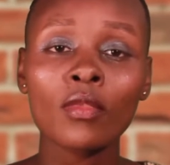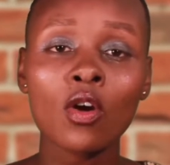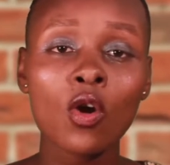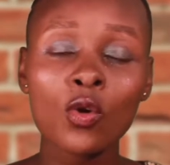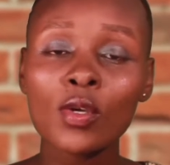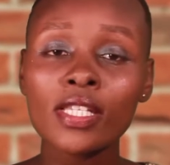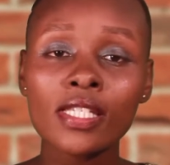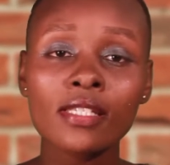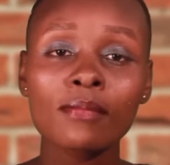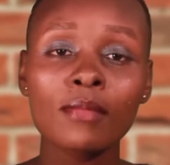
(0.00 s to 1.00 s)

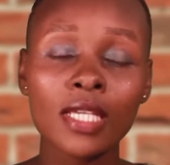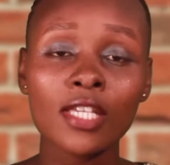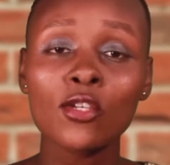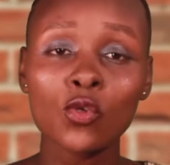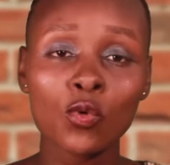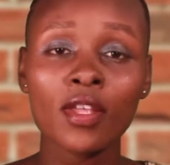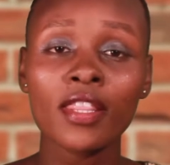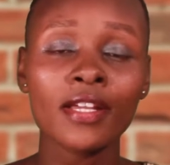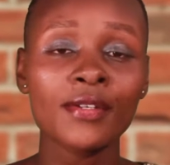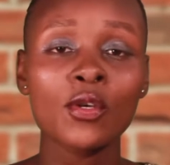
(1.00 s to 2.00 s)
always making sure
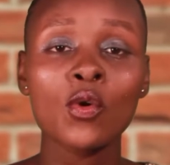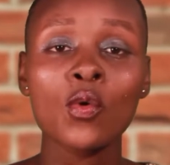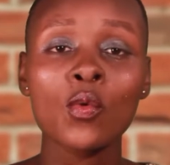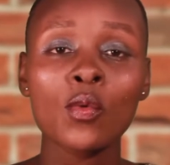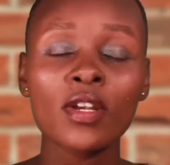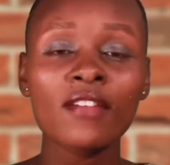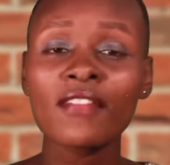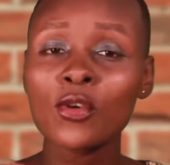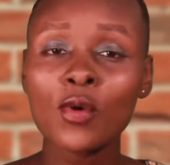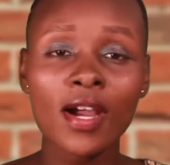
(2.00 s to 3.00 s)
that
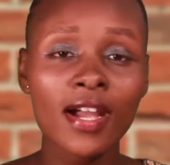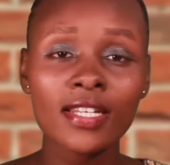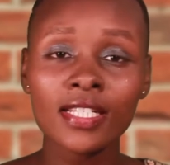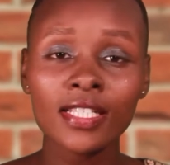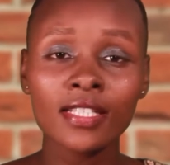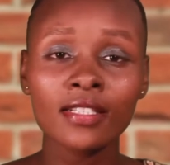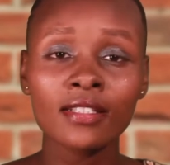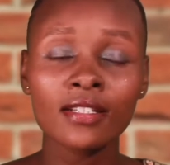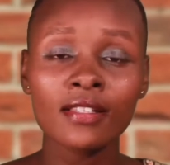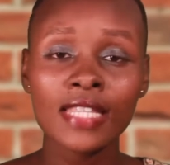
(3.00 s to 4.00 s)
whenever you are handling
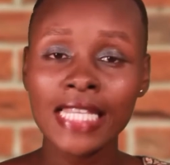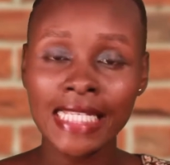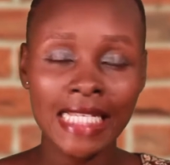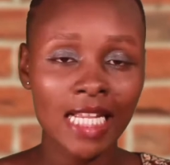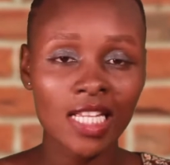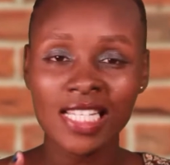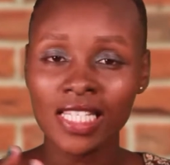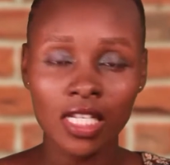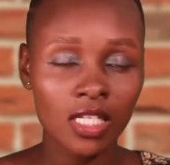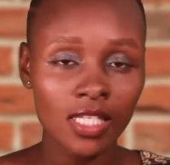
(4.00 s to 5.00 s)
things like
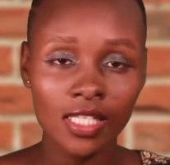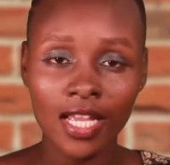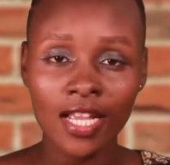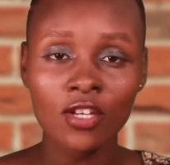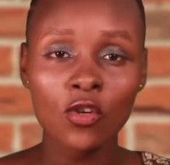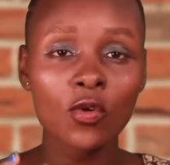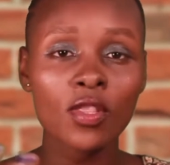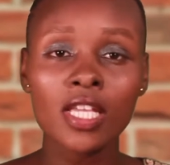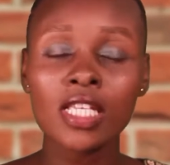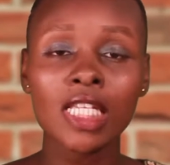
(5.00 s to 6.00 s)
insecticide or
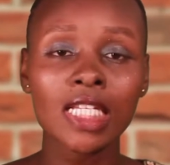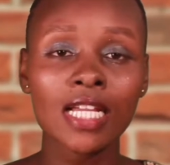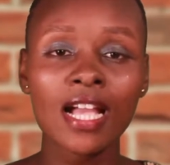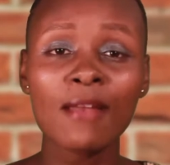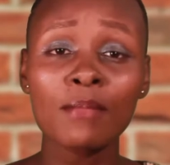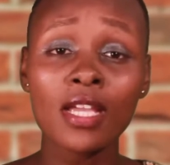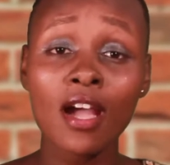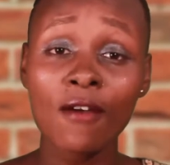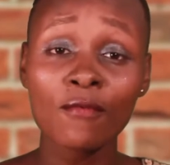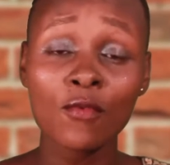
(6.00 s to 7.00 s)
things that can be
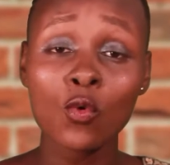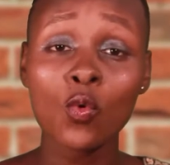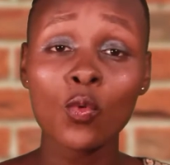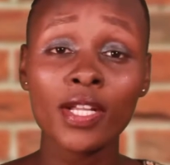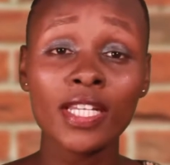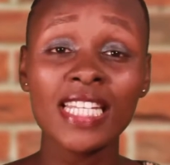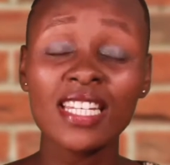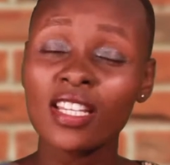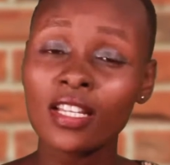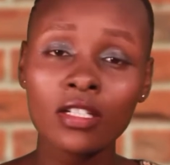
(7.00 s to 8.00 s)
harmful when
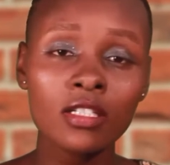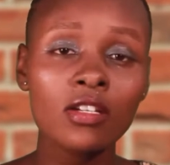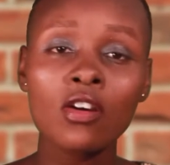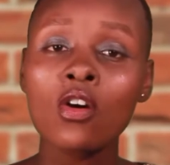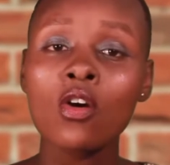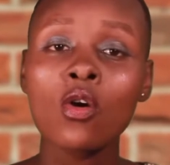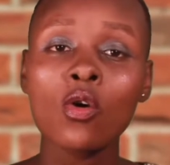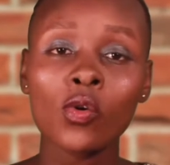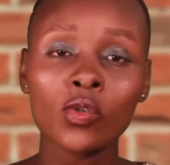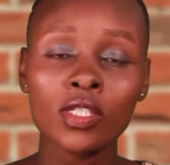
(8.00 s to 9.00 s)
inhaled
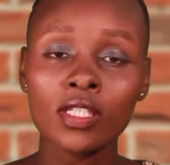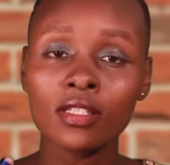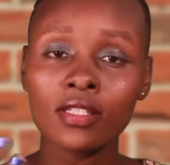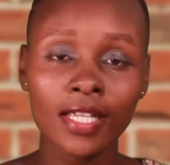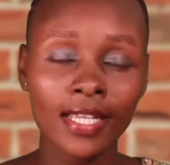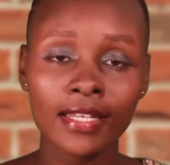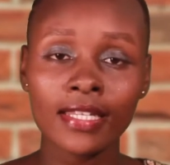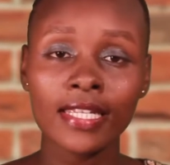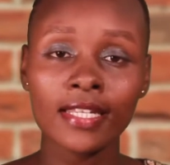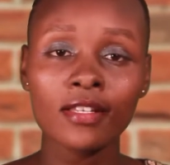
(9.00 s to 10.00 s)
or taken
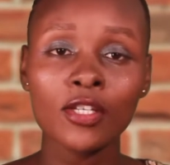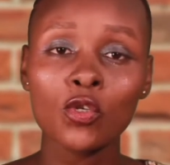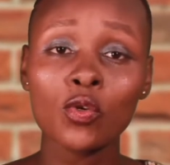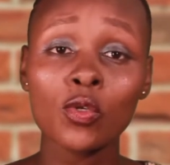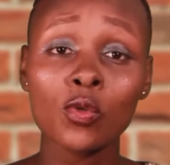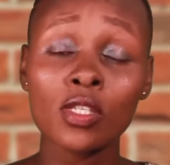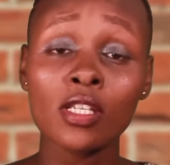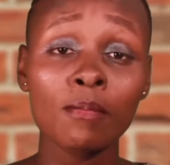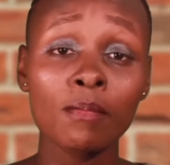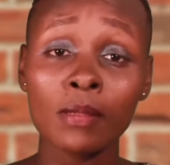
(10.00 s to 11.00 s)
in, you're
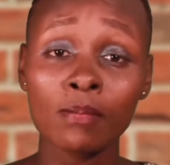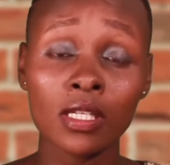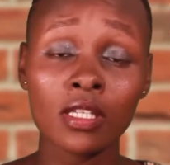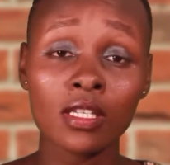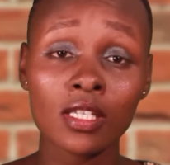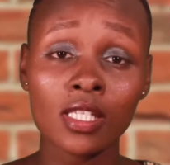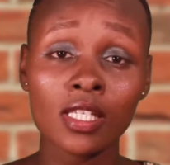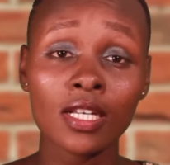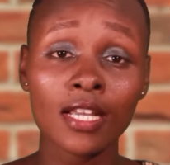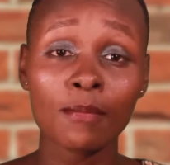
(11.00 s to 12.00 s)
using PPEs,
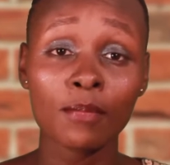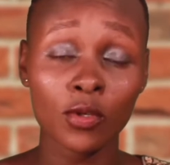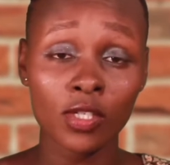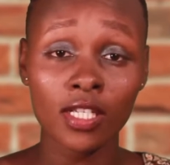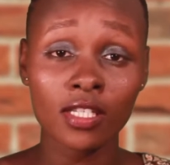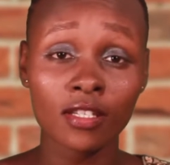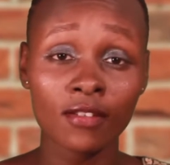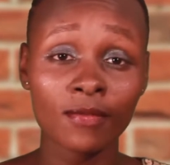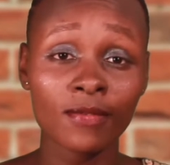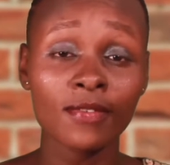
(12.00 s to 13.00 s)
like protective